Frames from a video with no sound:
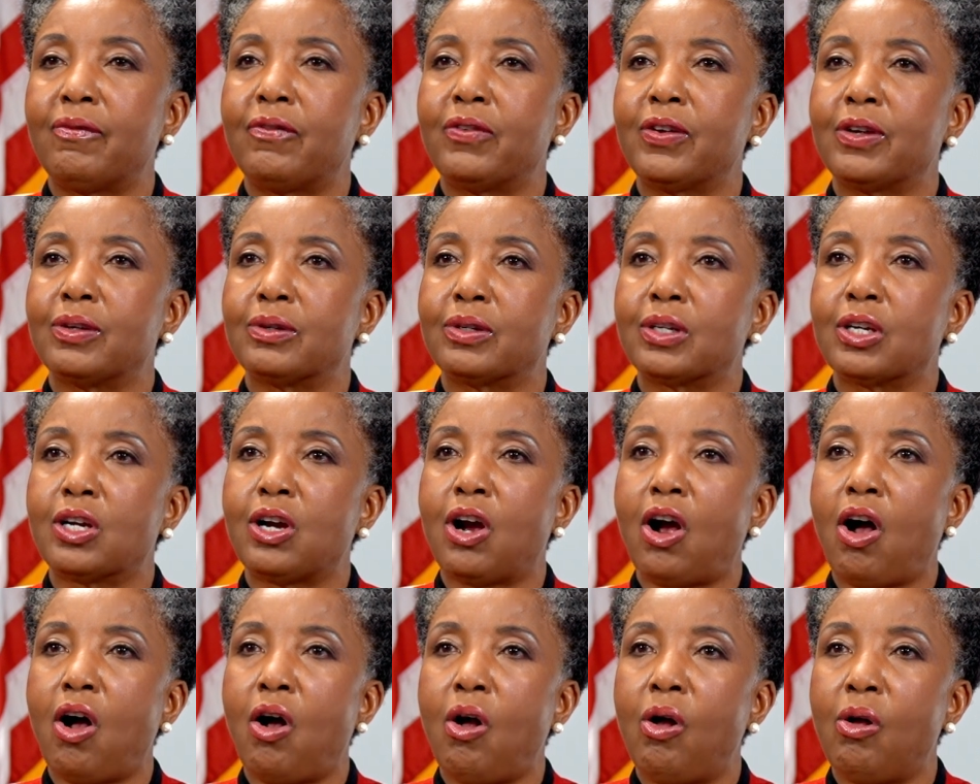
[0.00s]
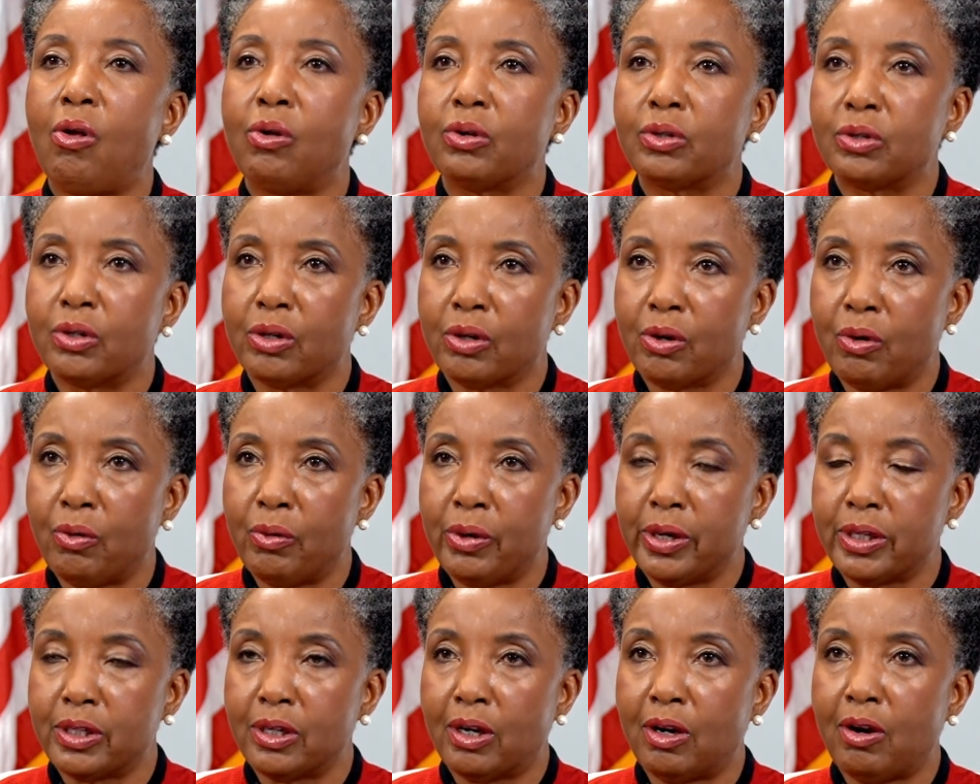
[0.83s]
felt called to
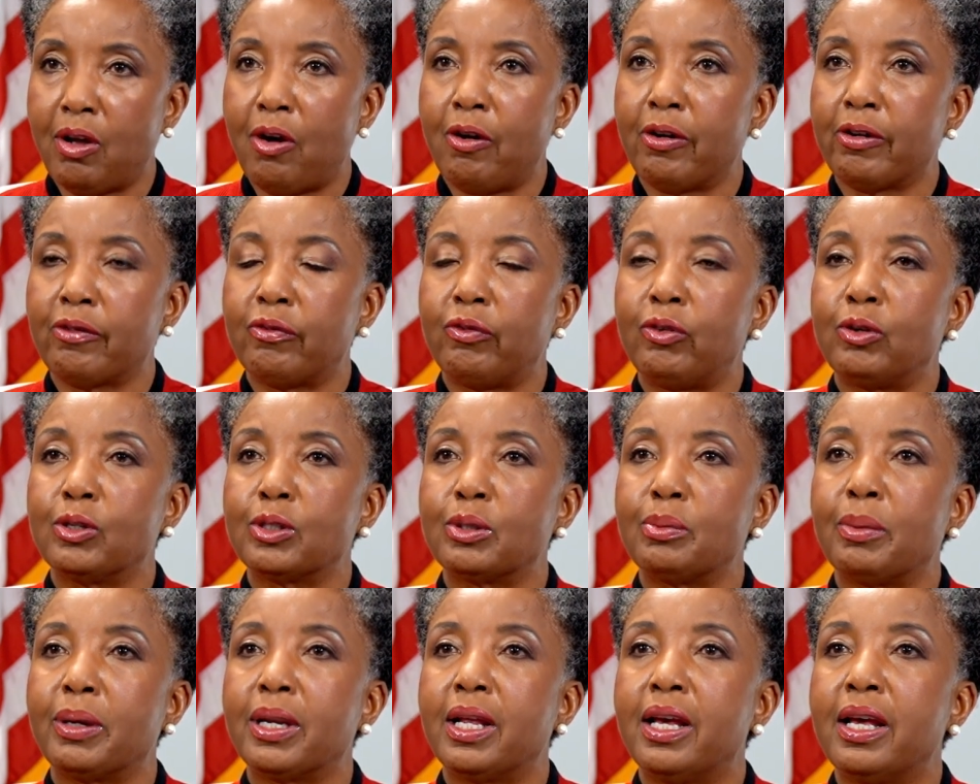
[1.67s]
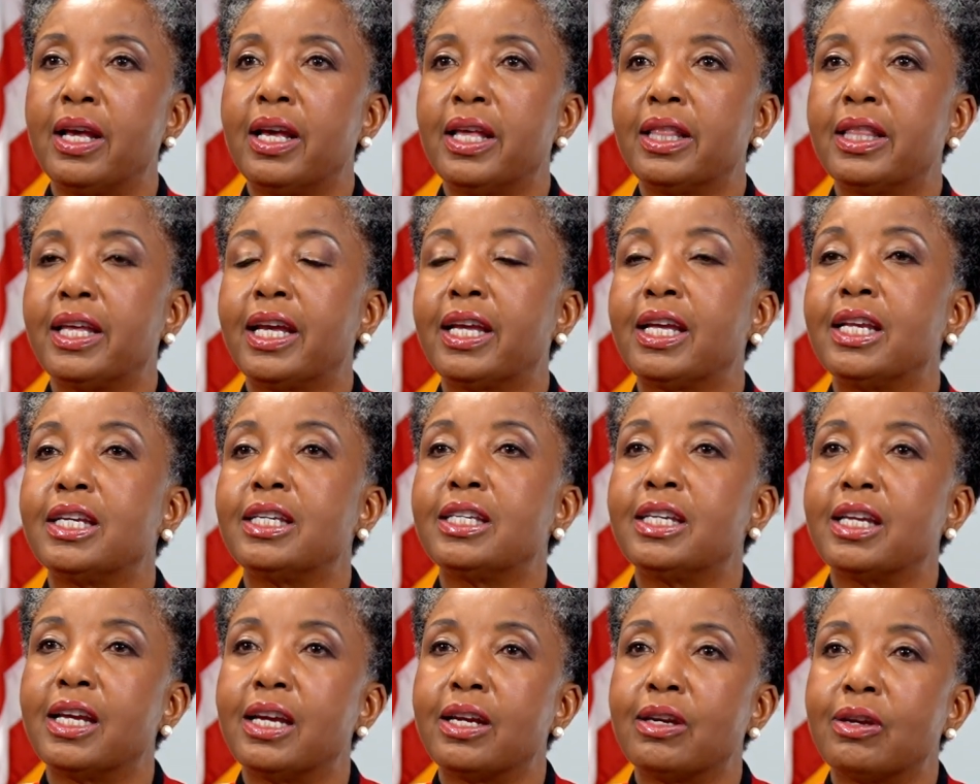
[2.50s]
go into law enforcement. They can
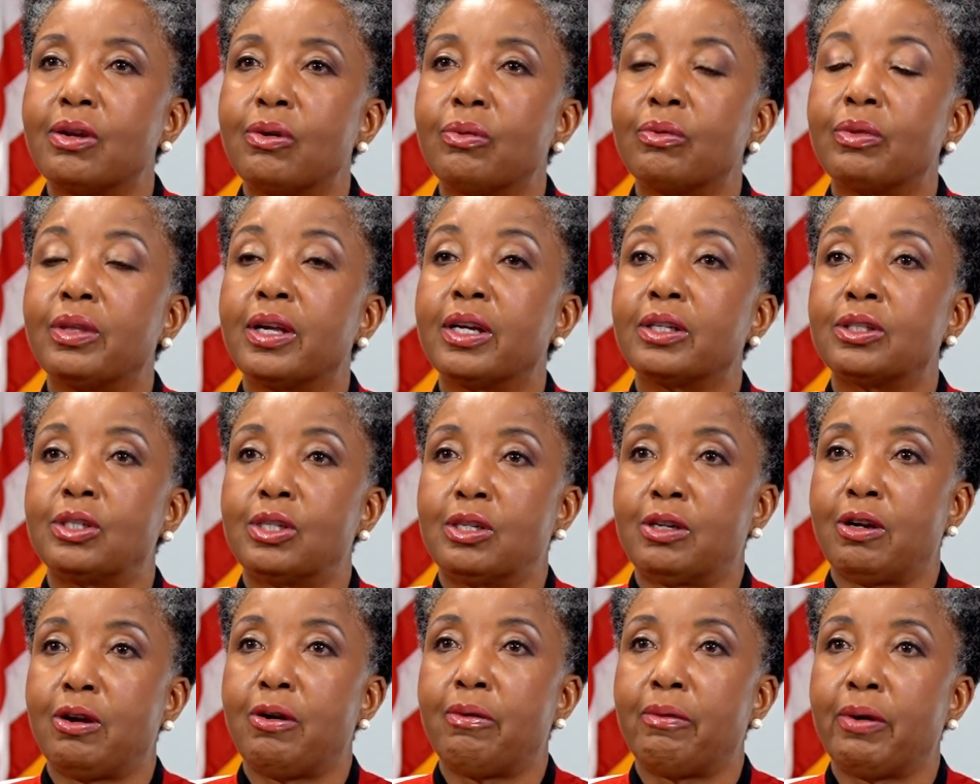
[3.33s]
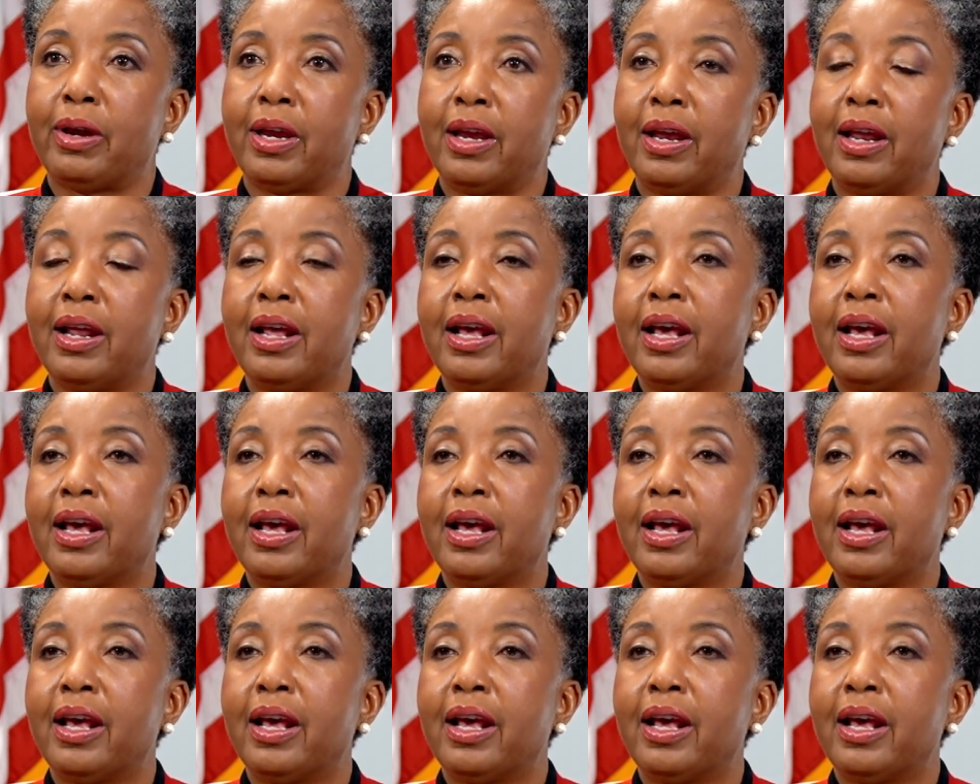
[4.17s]
tell you their story.